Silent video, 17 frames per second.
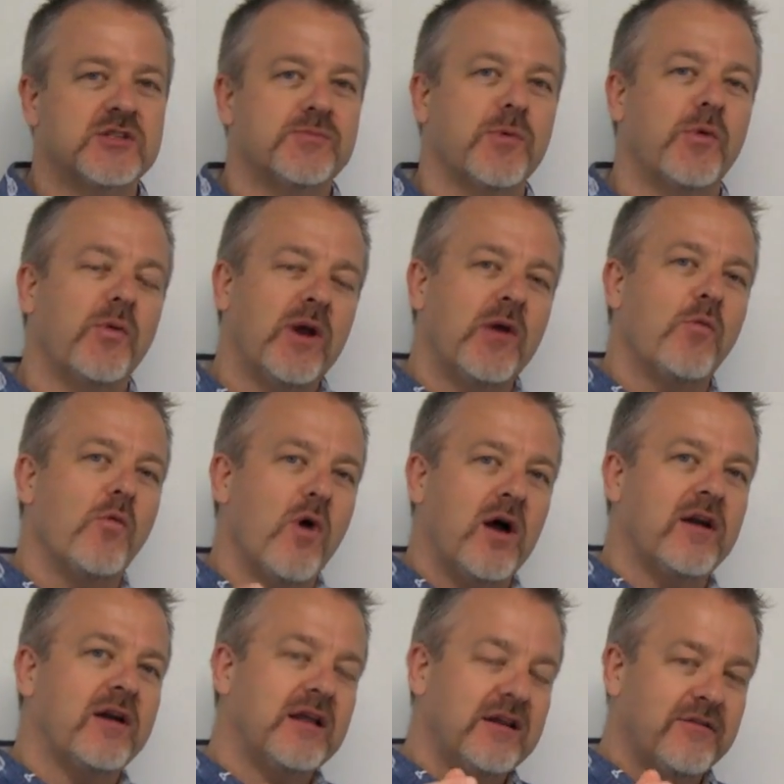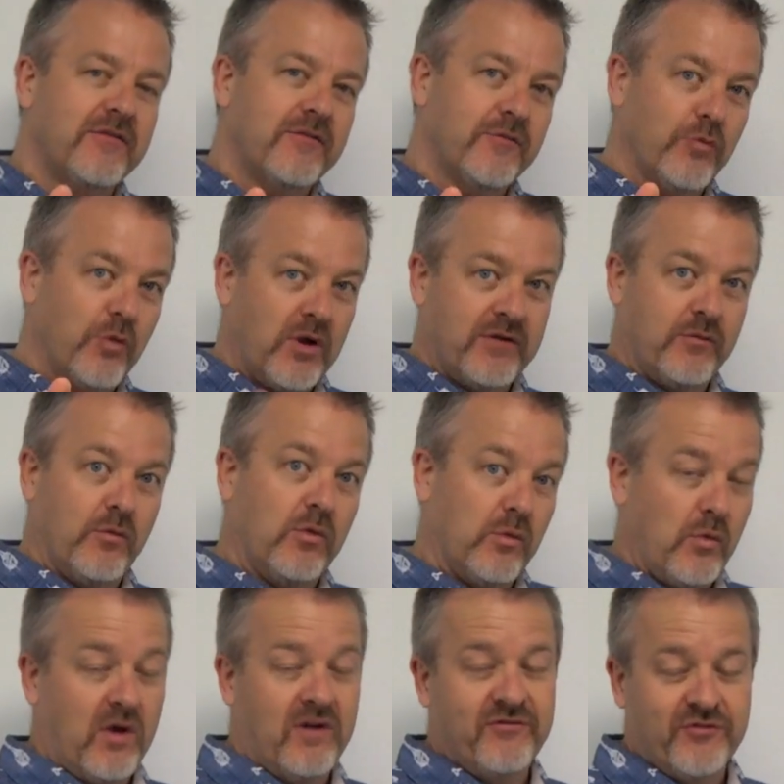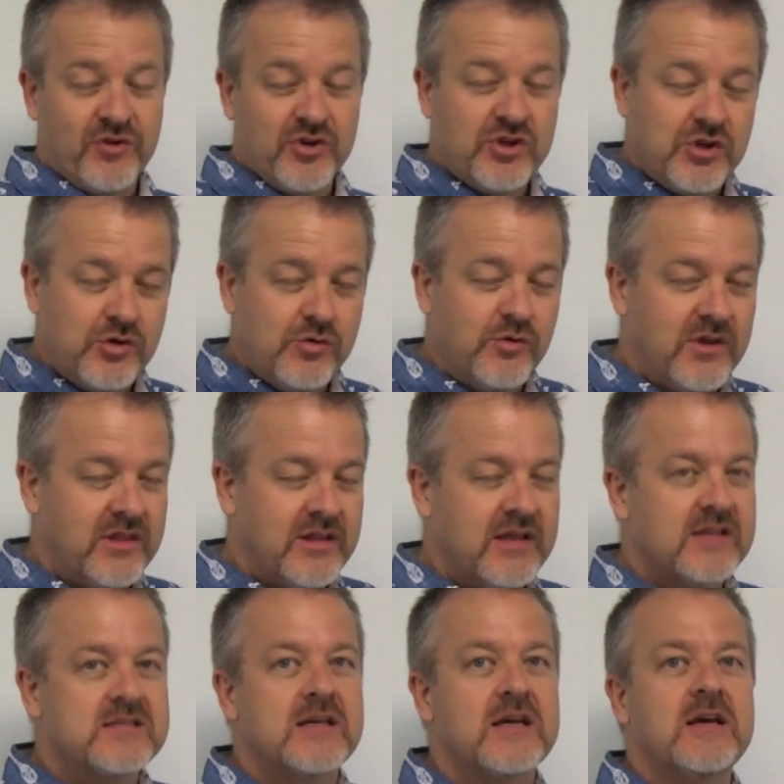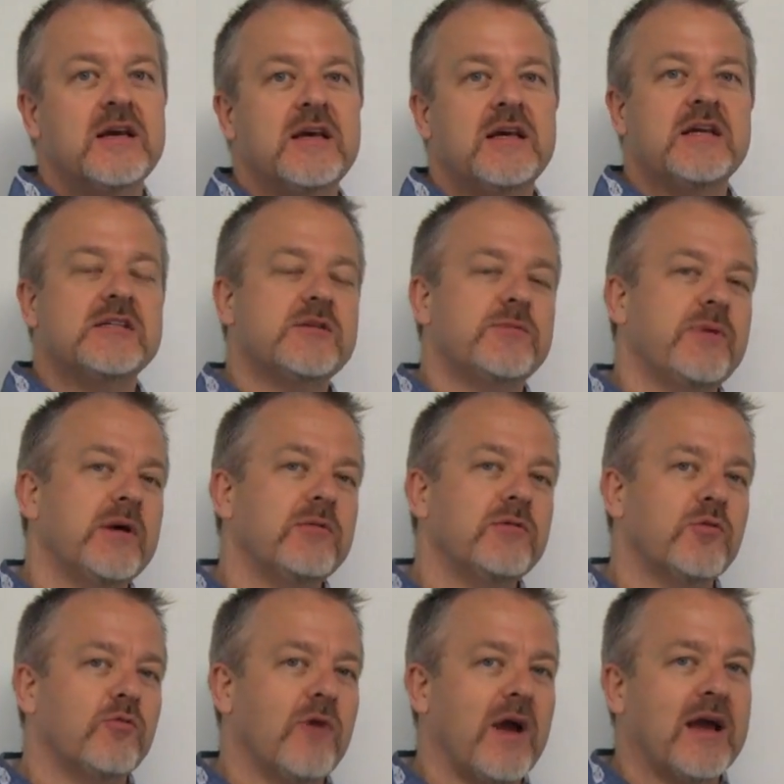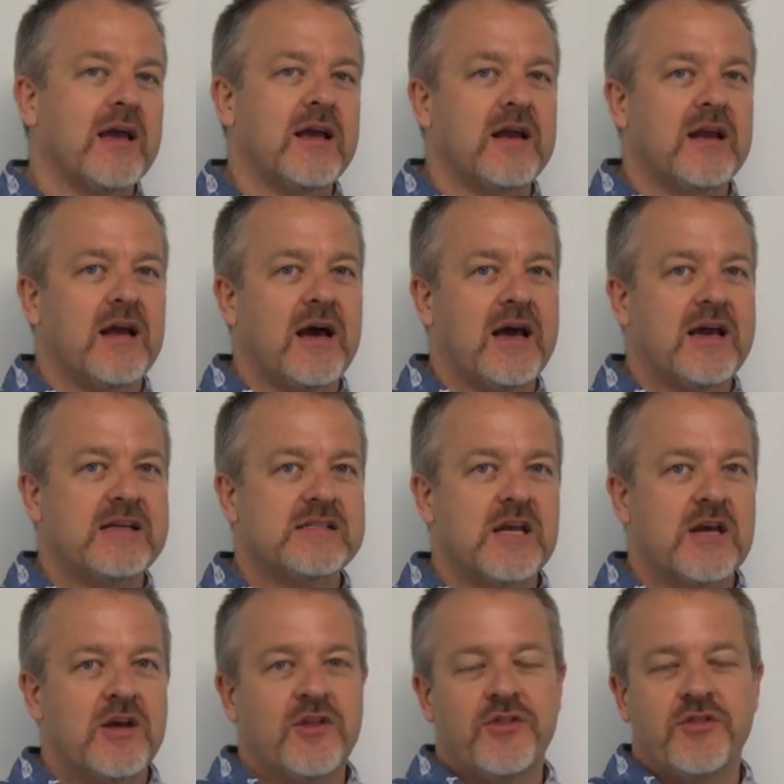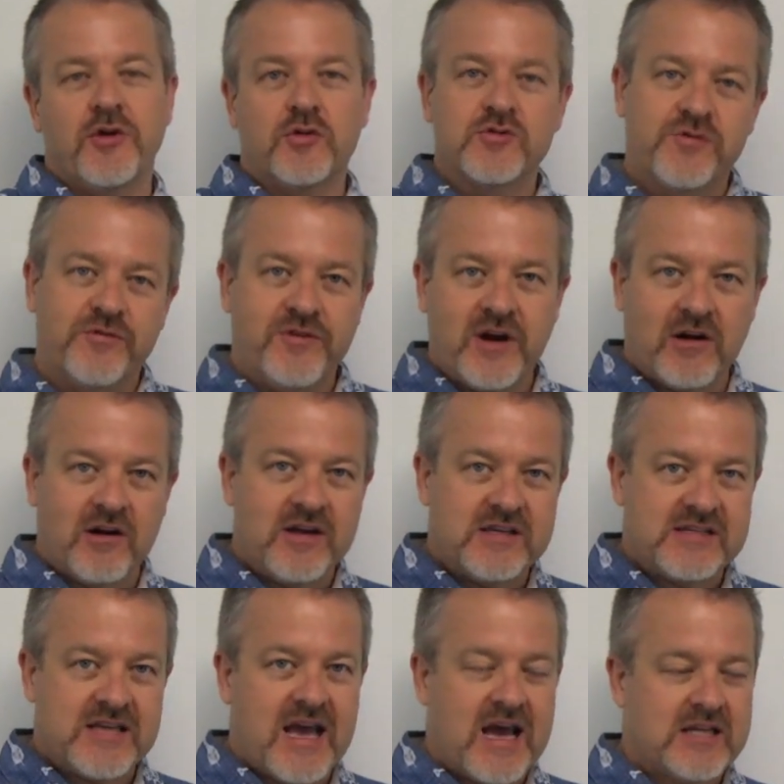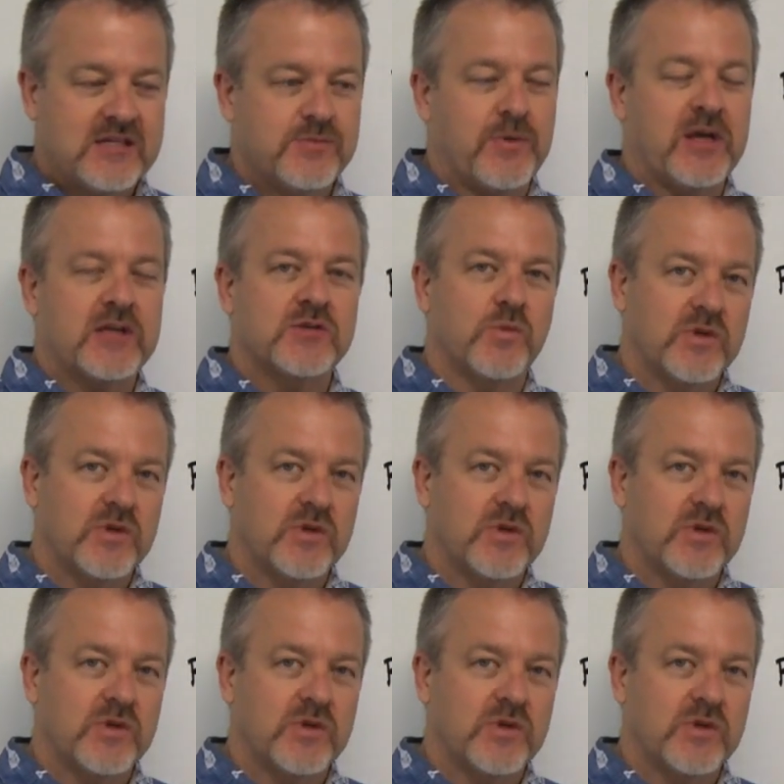But what I want for you in this is to be able to recognize those various aspects.